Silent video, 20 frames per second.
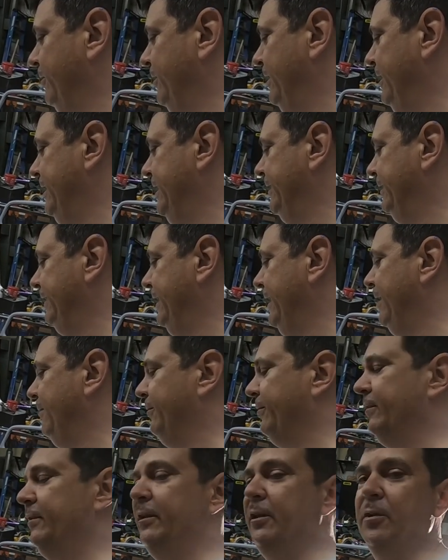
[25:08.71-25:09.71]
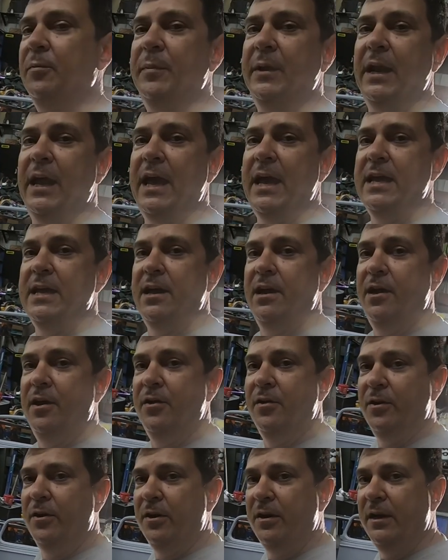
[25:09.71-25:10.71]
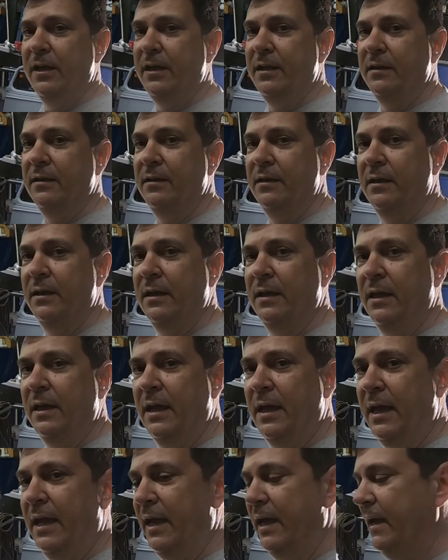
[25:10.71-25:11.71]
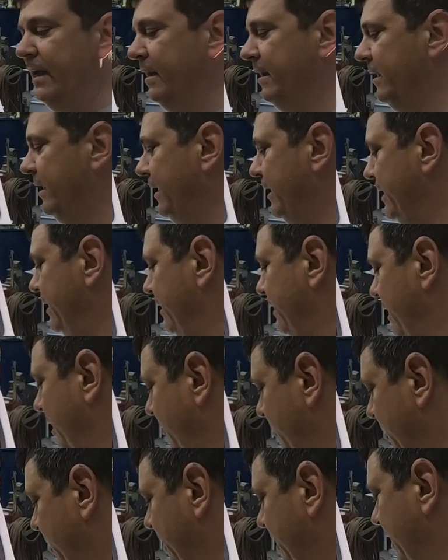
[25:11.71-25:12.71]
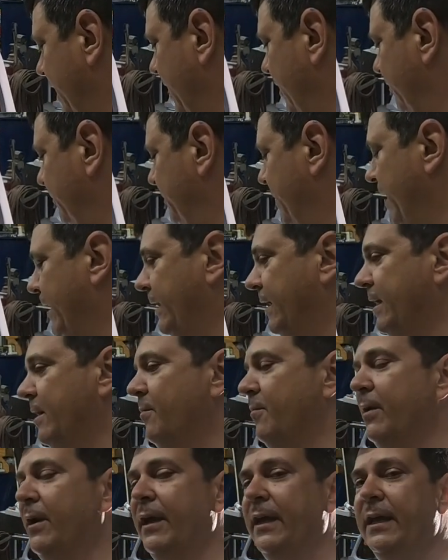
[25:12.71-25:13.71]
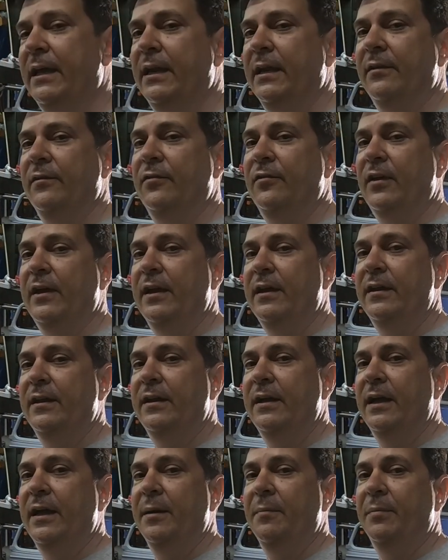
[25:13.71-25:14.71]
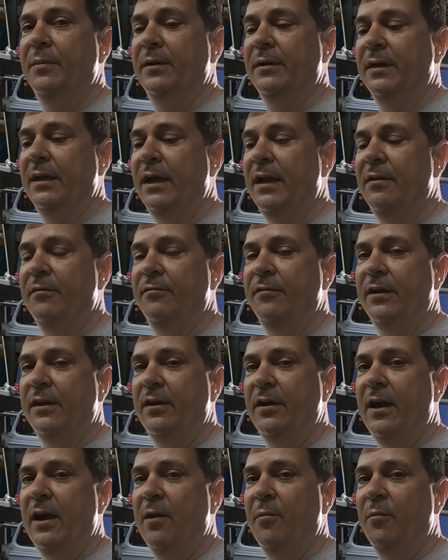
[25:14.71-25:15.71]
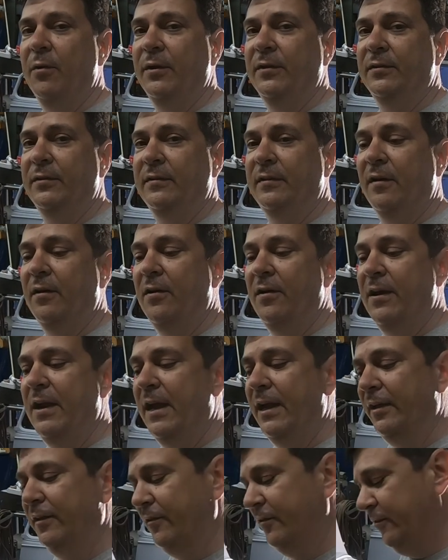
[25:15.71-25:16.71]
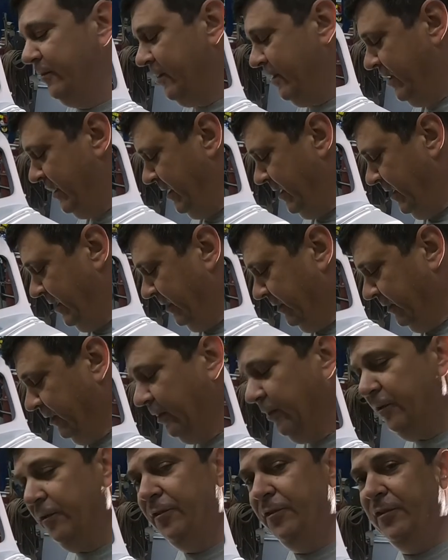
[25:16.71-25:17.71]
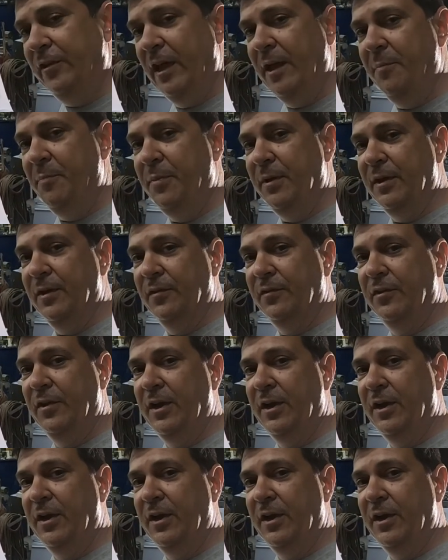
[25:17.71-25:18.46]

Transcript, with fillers: We're going to hit that with a little bit of 800 grit, and I'll bring you guys back in when I get it sanded up and kind of figure out what our next little step is